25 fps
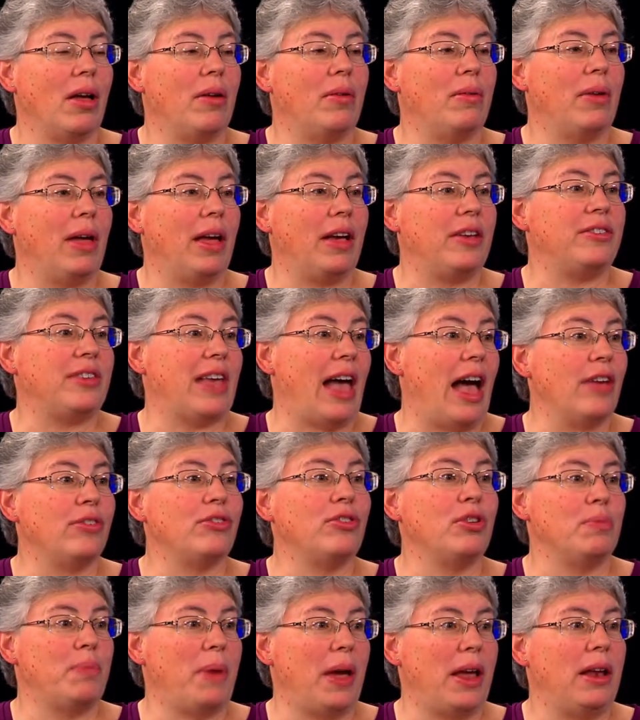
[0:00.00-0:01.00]

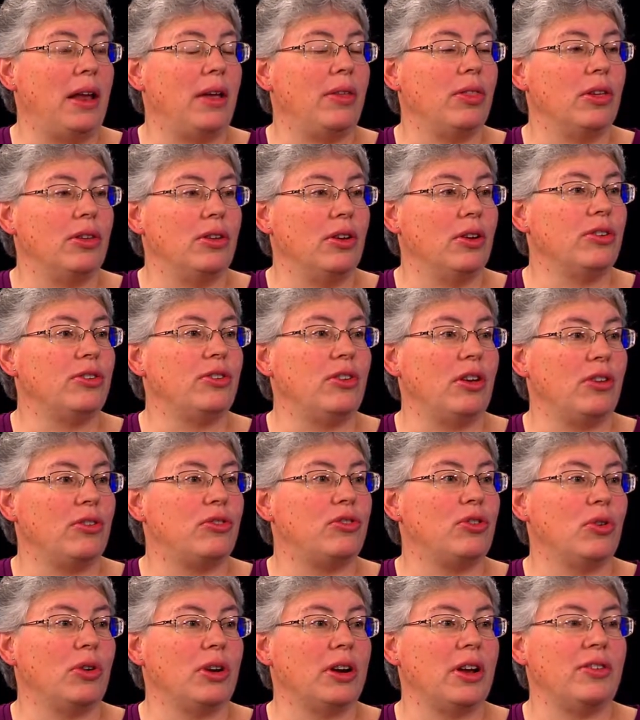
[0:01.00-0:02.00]
exacerbating the nursing
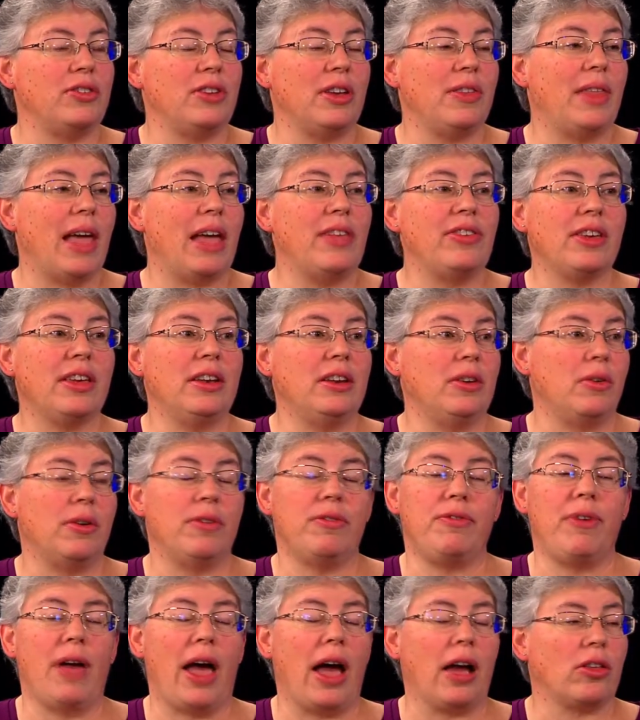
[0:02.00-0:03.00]
shortage, and that's going to
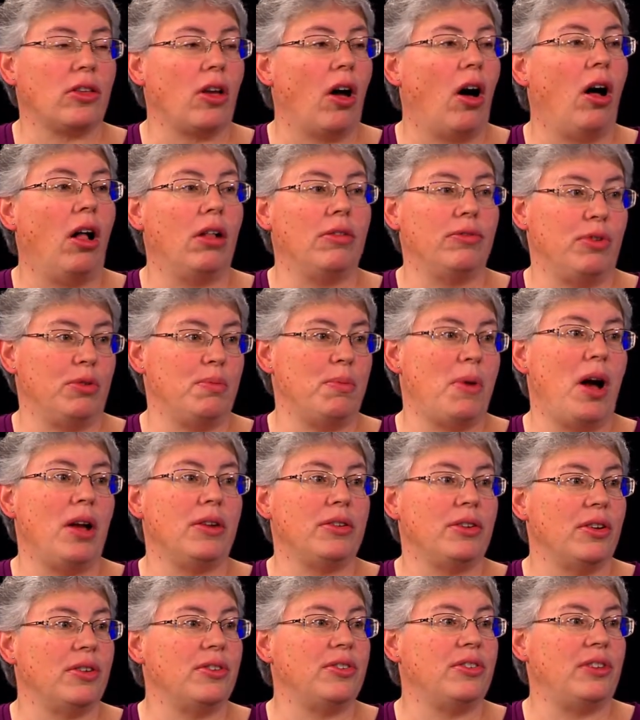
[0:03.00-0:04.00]
affect all
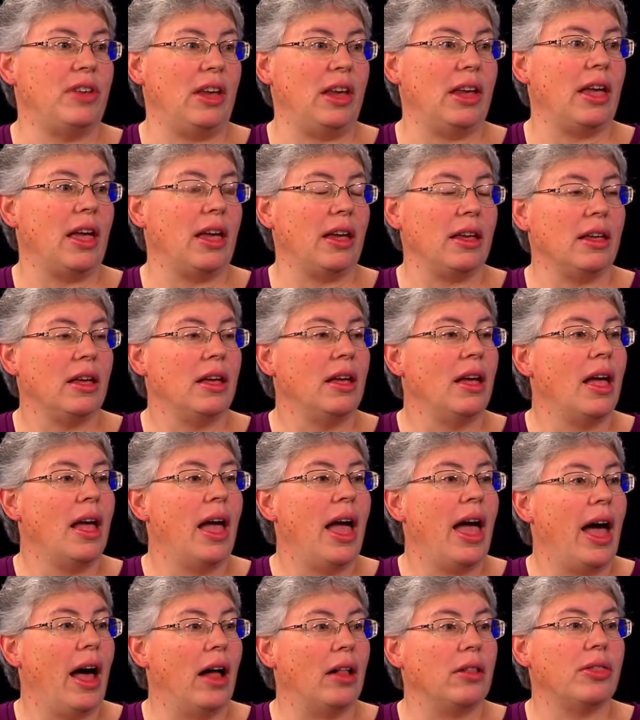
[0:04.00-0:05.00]
Vermonters seeking
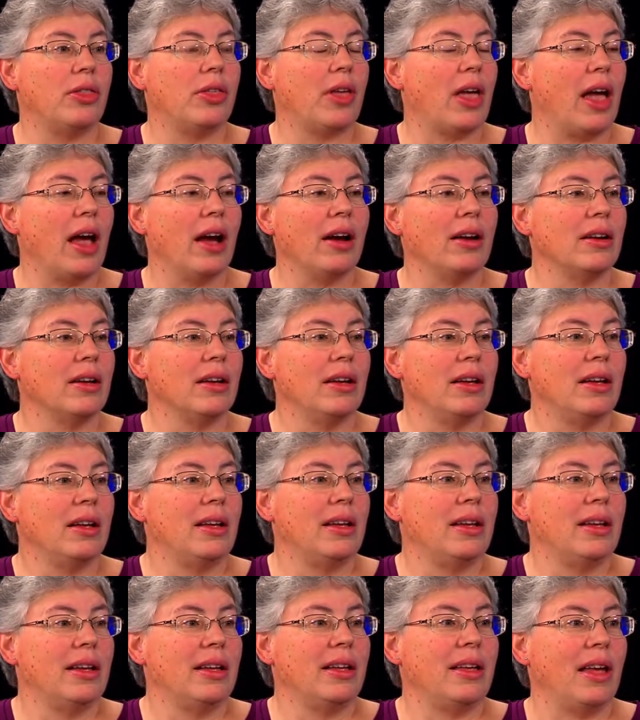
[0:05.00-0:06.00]
healthcare.
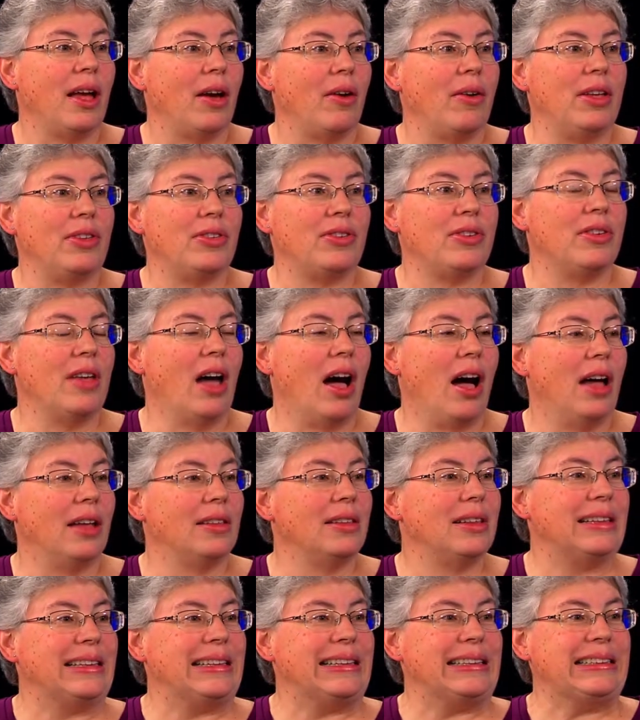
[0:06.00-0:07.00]
You know, it's not
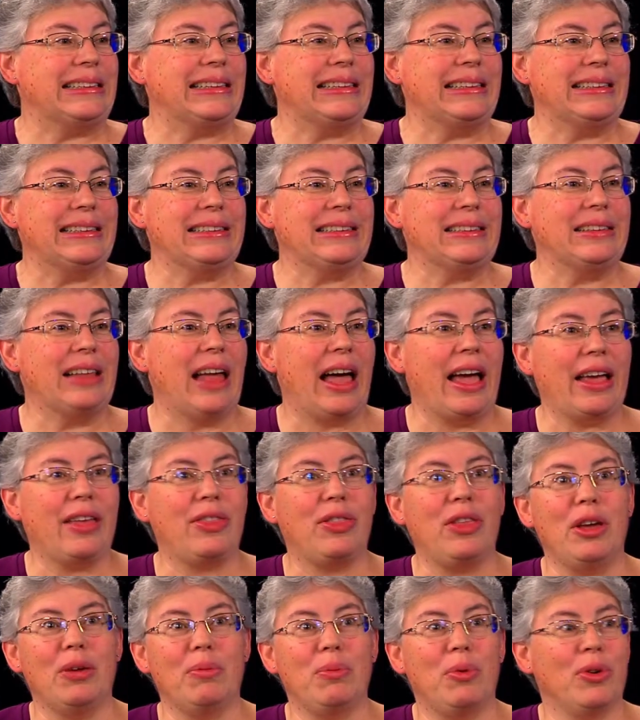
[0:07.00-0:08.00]
like
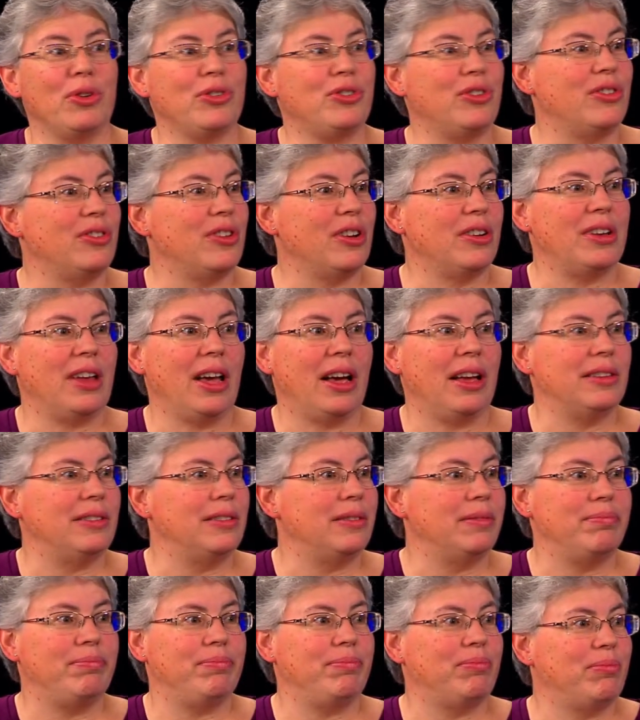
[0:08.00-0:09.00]
the abortions are
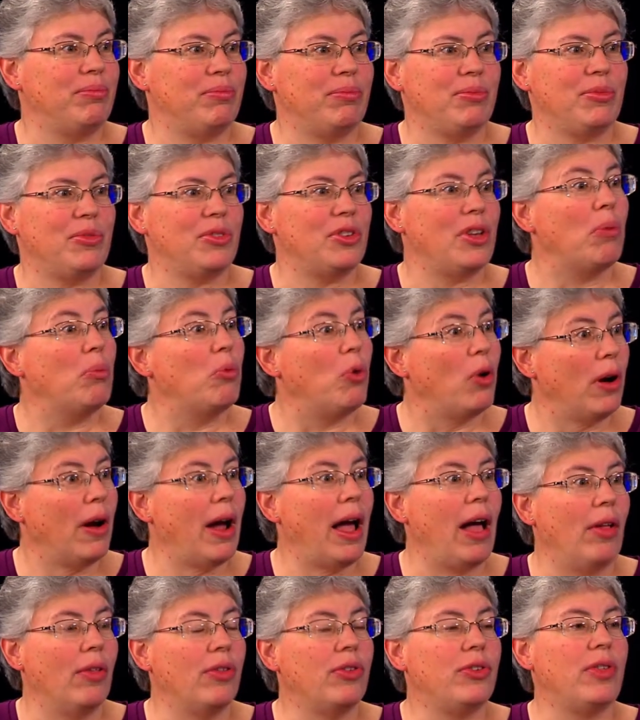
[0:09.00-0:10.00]
done somewhere
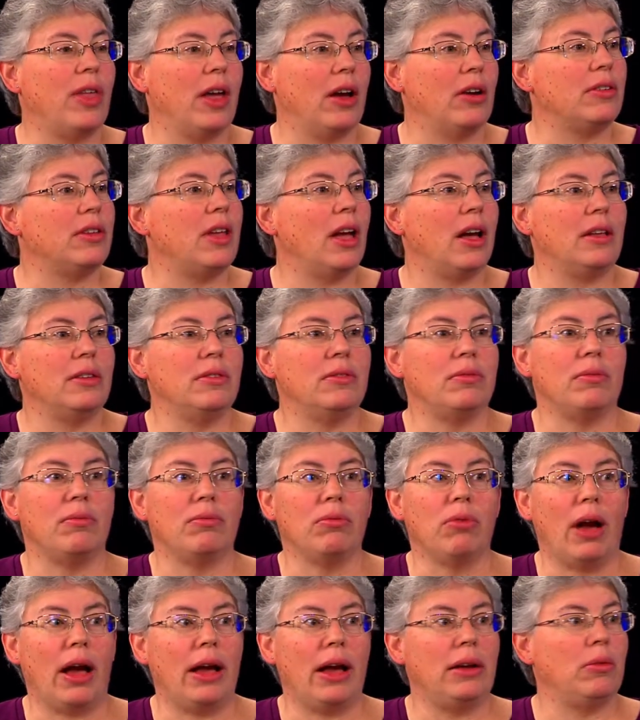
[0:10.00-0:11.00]
else. They are done
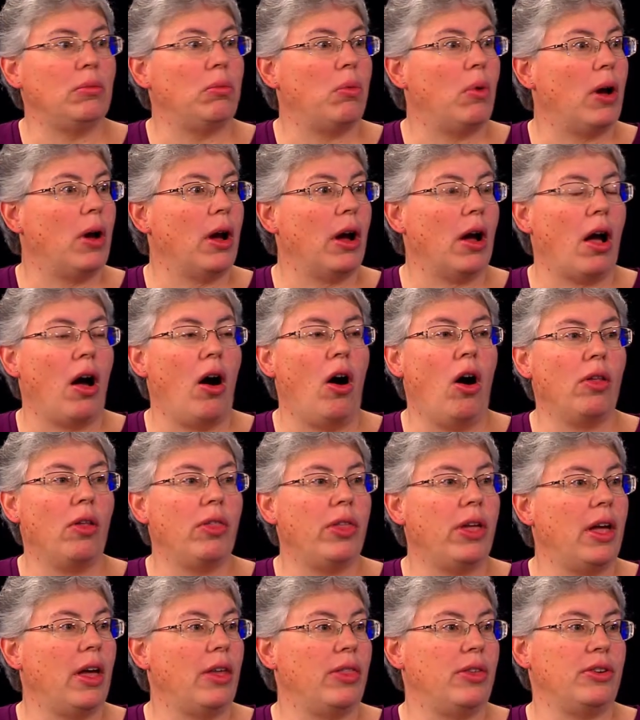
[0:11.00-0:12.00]
right where all
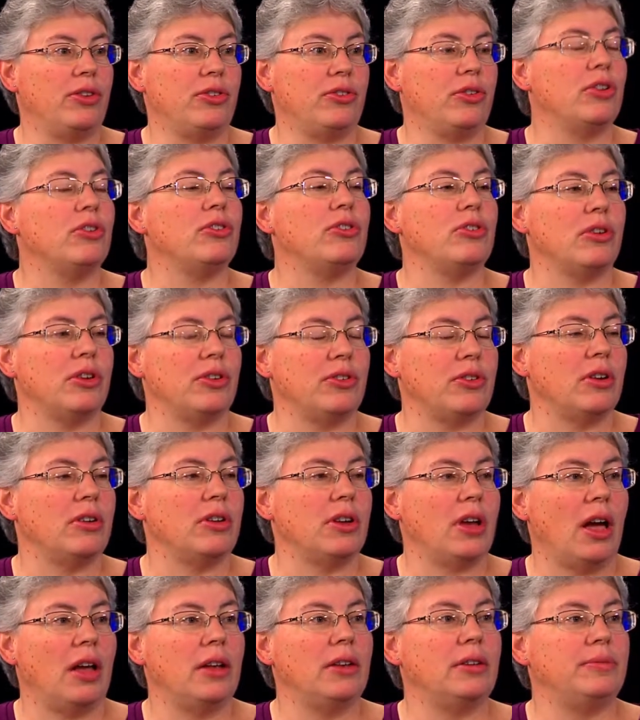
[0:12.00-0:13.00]
the other surgeries are
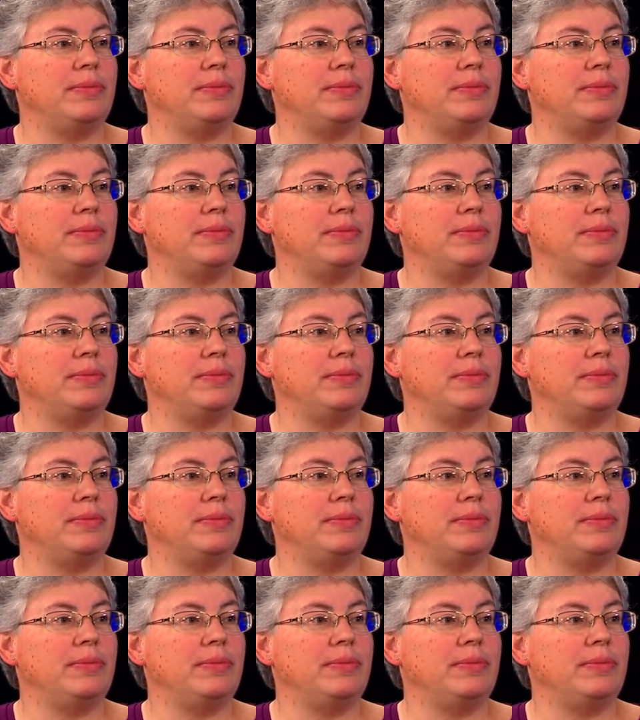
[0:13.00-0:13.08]
done.